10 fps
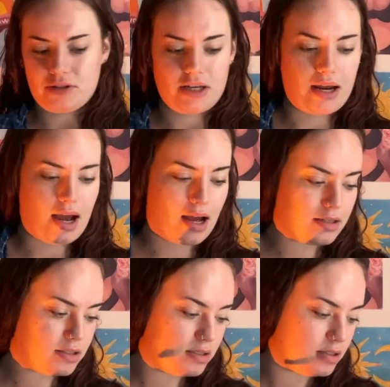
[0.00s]
that I had
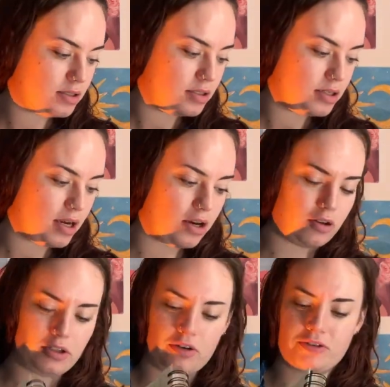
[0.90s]
and all
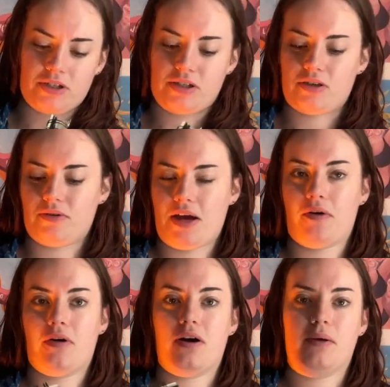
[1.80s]
the oranges, so
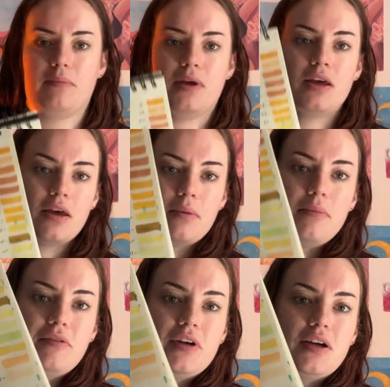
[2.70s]
now I'm
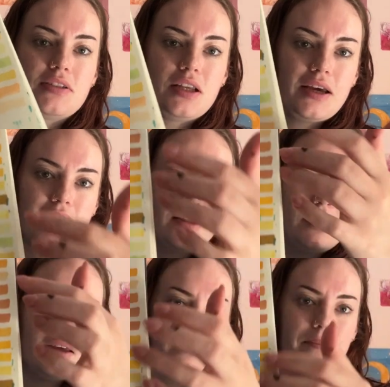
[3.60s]
moving on to like
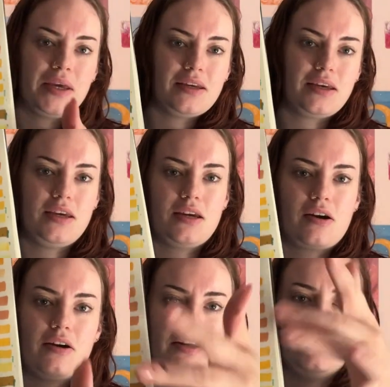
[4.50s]
the pinky
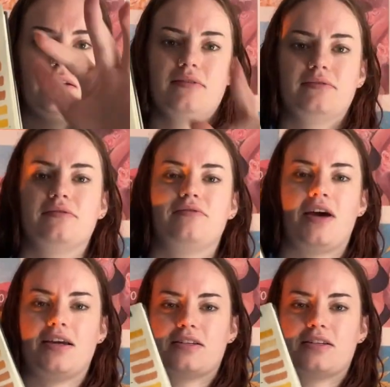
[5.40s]
kind of phase.